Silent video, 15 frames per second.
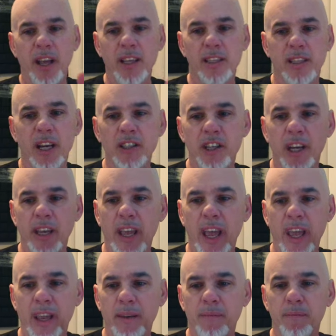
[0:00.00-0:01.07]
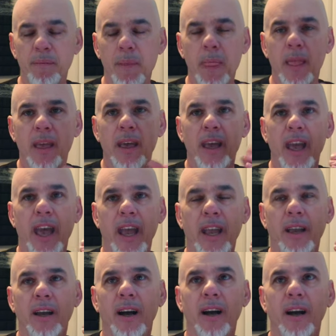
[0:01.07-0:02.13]
it's such a a
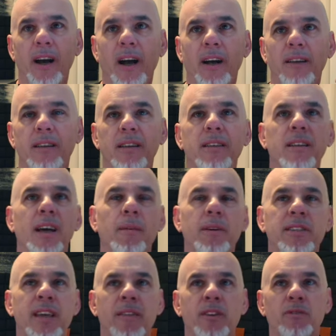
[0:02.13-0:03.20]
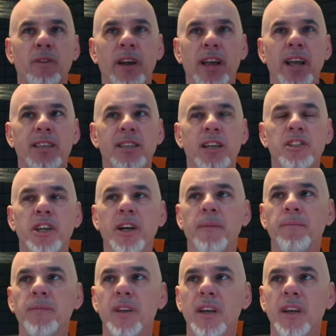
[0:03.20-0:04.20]
a how do I say this right? It's such a